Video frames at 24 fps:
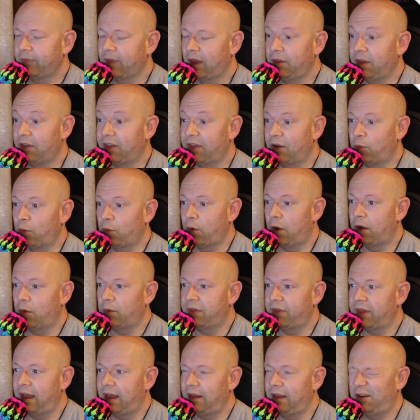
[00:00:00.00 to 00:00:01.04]
Nothing wrong with
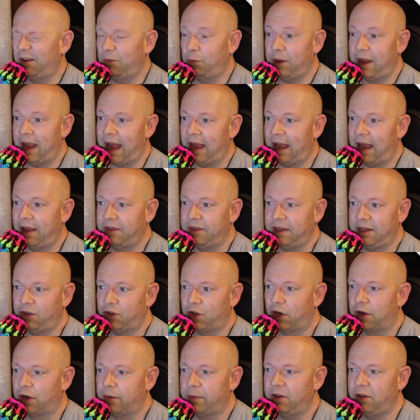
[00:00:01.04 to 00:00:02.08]
that. And then we had the
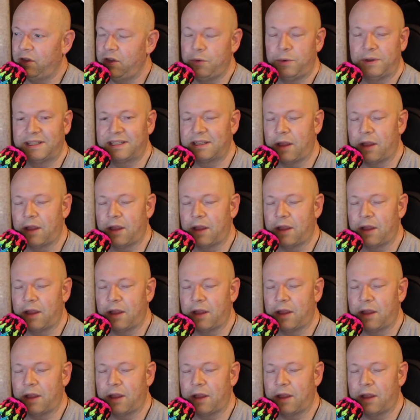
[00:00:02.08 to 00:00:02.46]
Tournament U.S.